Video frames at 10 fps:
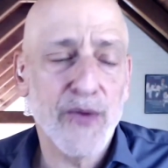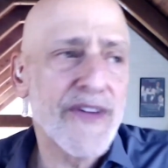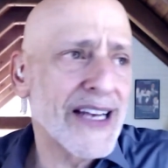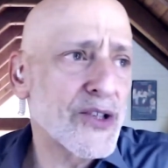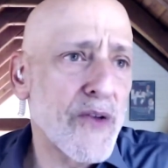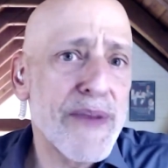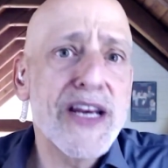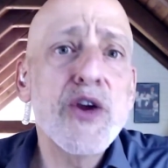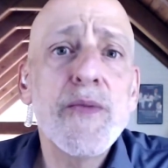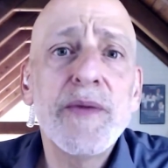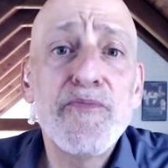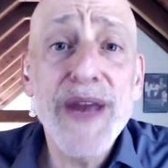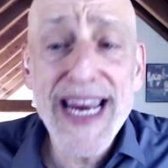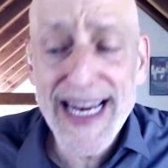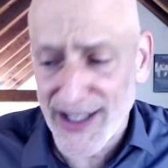We've got to start being human
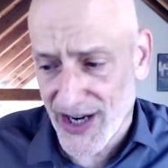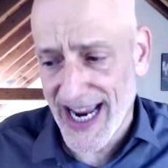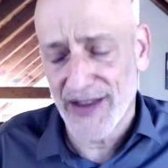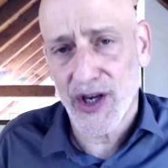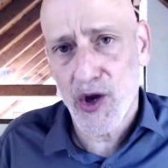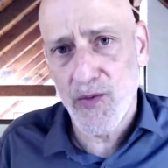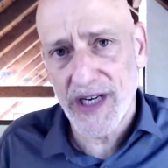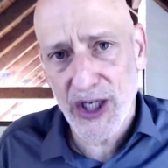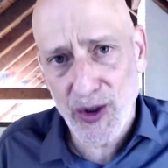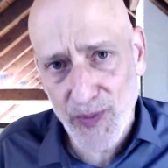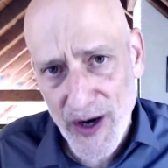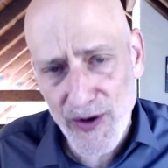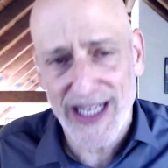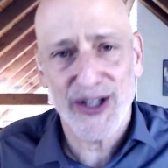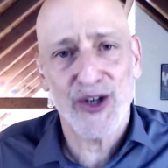beings again. The human
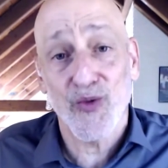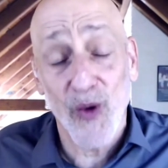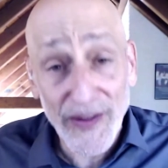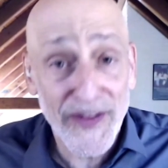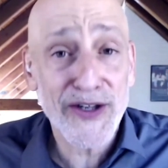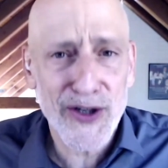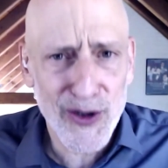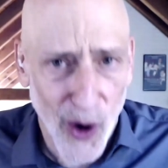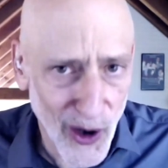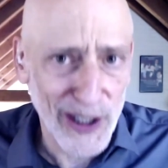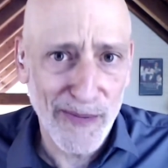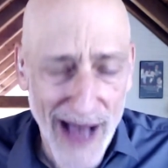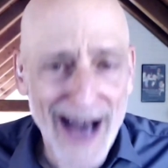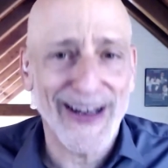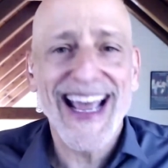experience is what this is all
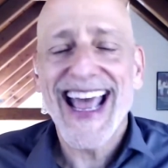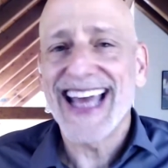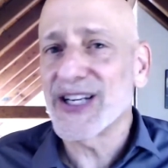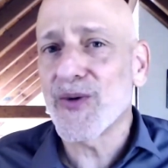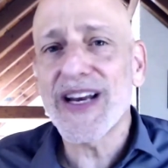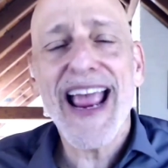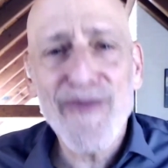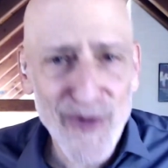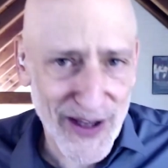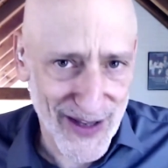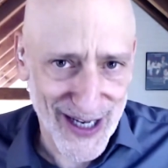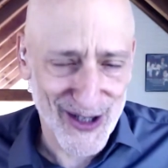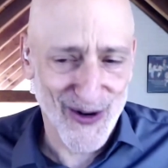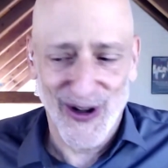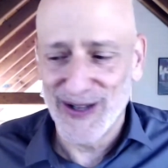about. And it's what everything
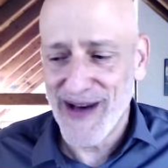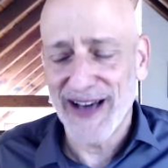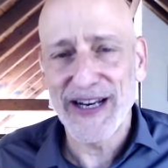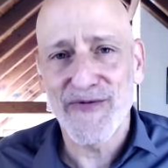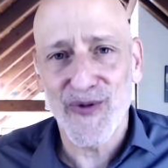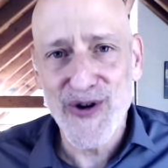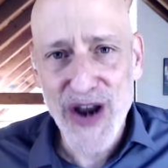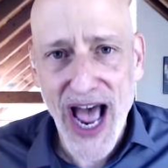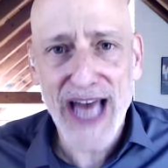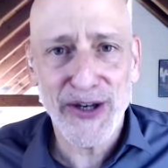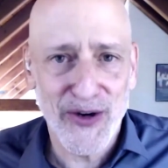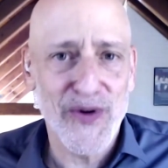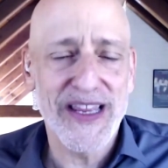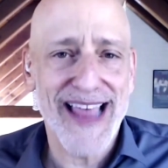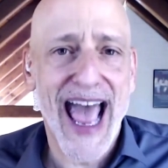is all about. And if we're not
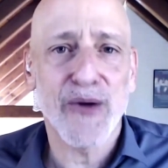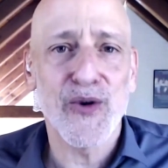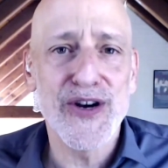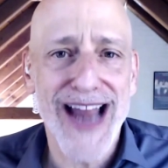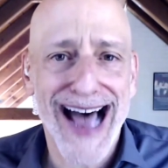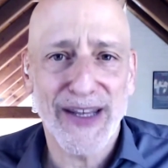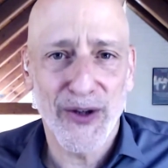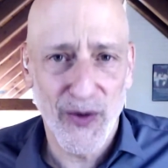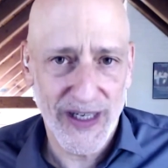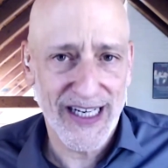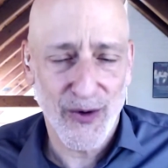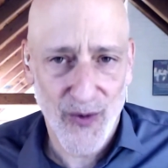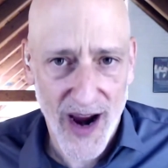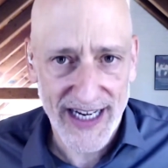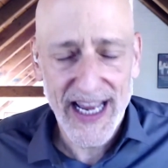doing that, we're not doing it
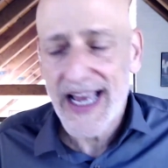right.